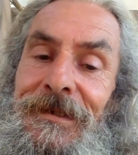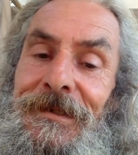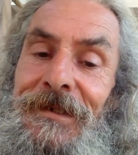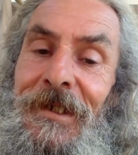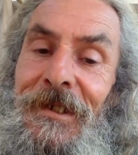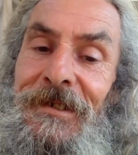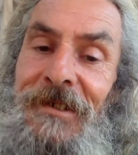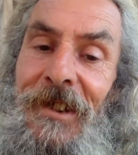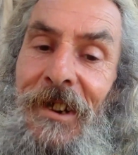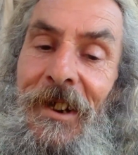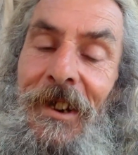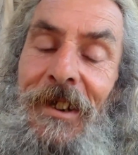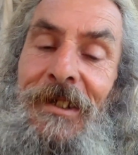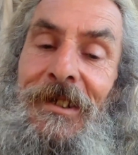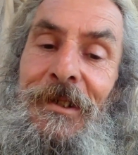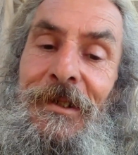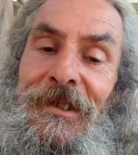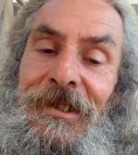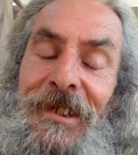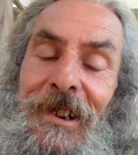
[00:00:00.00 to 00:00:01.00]
to turn
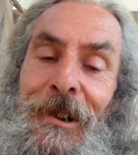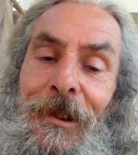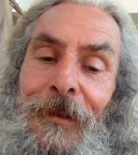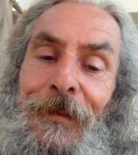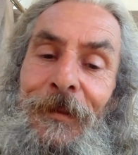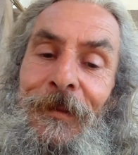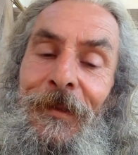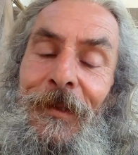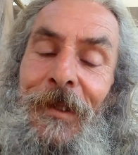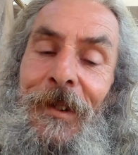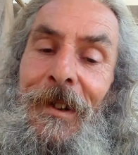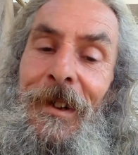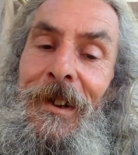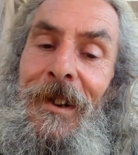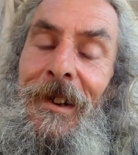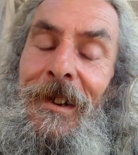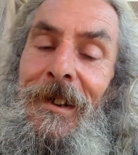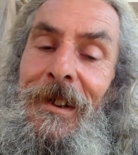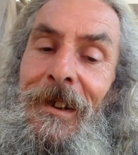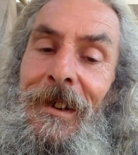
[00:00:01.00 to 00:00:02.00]
yourself
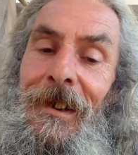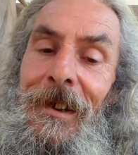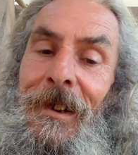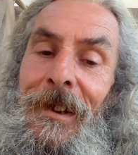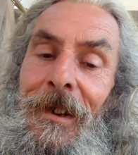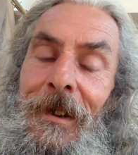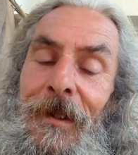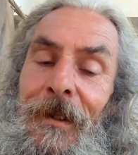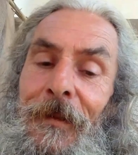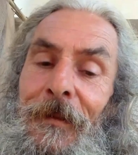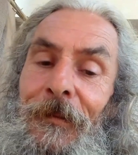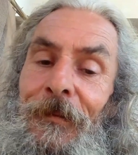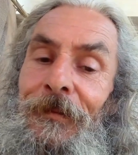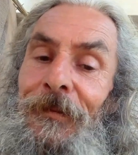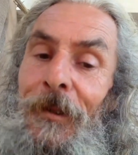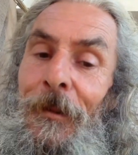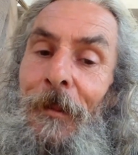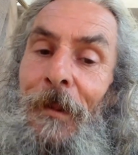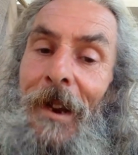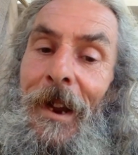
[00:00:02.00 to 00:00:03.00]

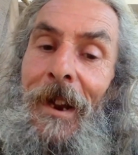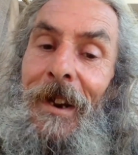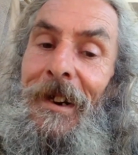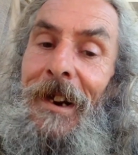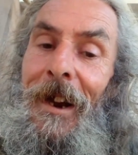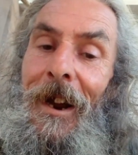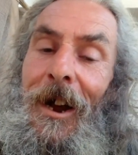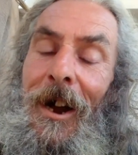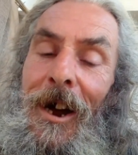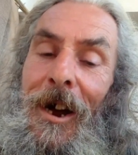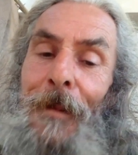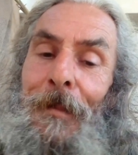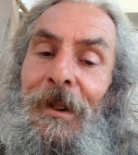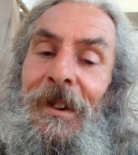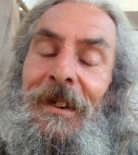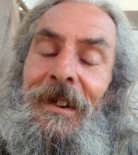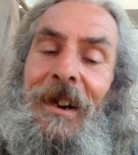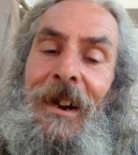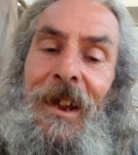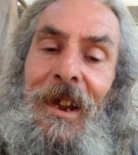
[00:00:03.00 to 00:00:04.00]
from a
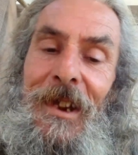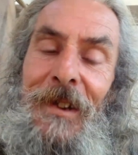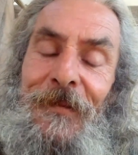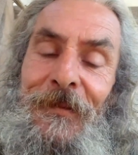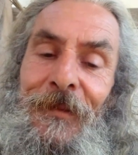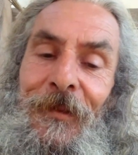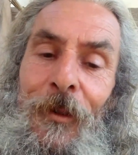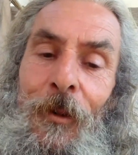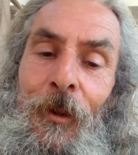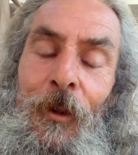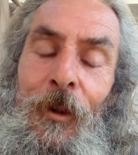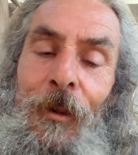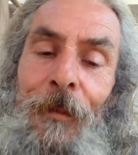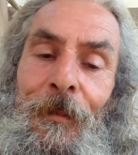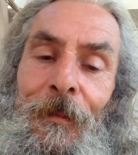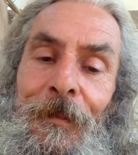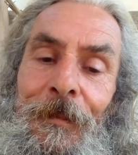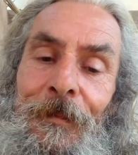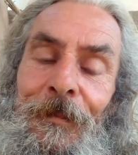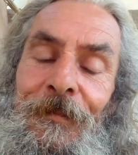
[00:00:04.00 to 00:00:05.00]
carbon life
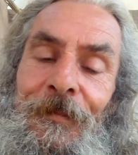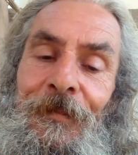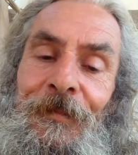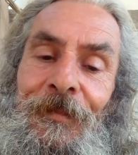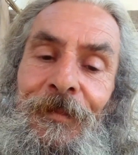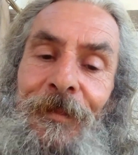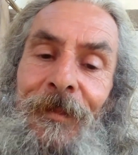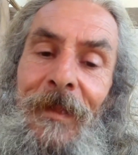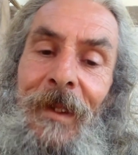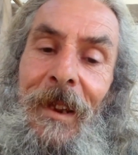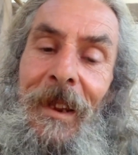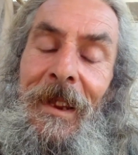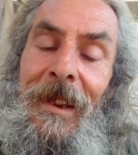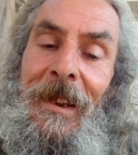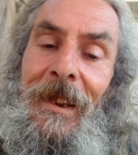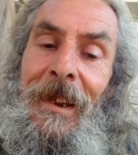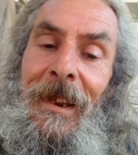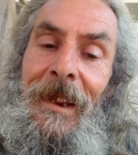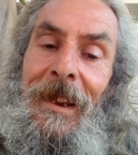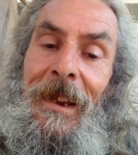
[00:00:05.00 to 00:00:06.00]
form
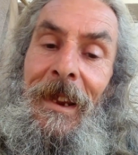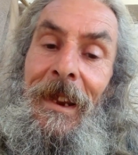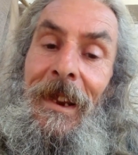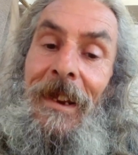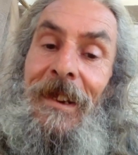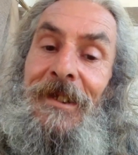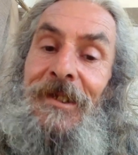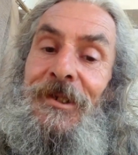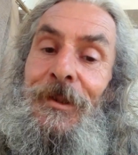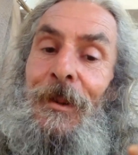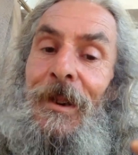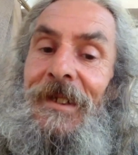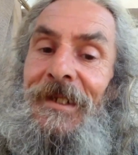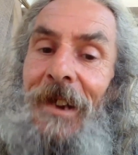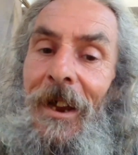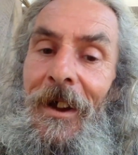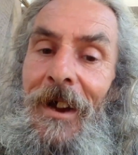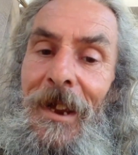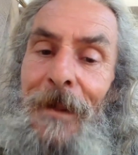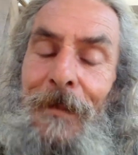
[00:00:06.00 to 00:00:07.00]
into a
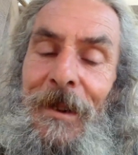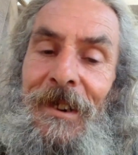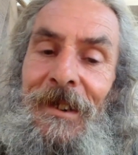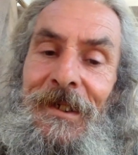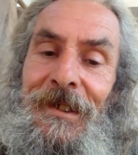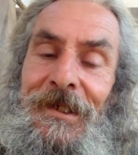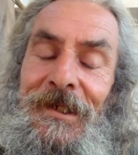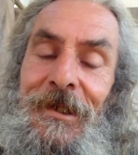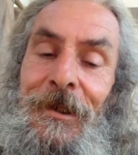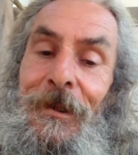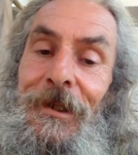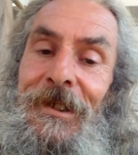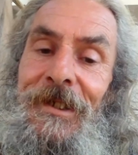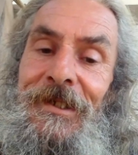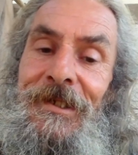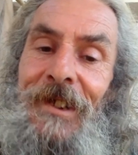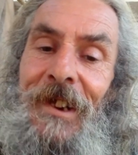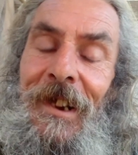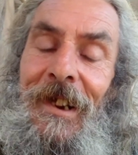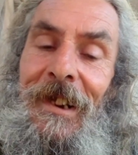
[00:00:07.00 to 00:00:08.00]
diamond, you could
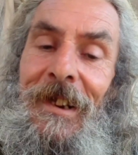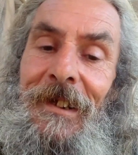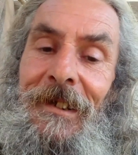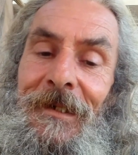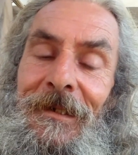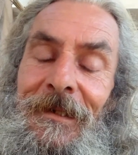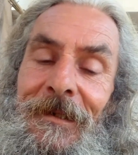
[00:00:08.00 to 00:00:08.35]
say.